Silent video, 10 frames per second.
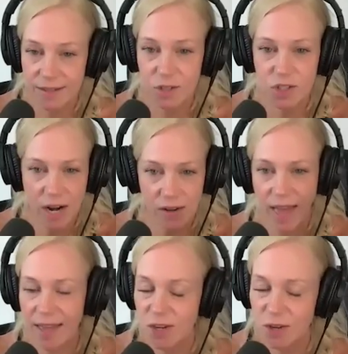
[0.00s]
Share yeah.
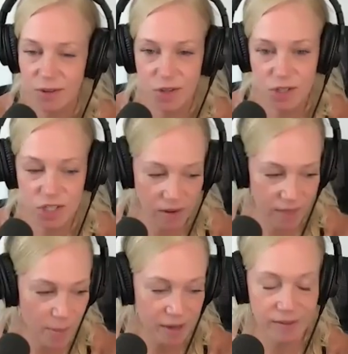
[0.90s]
that. You you share
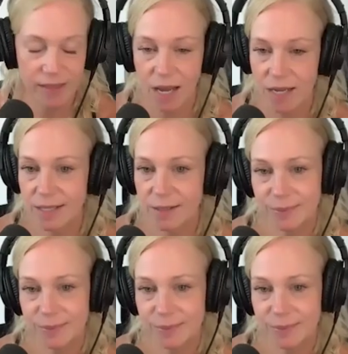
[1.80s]
that better than I do.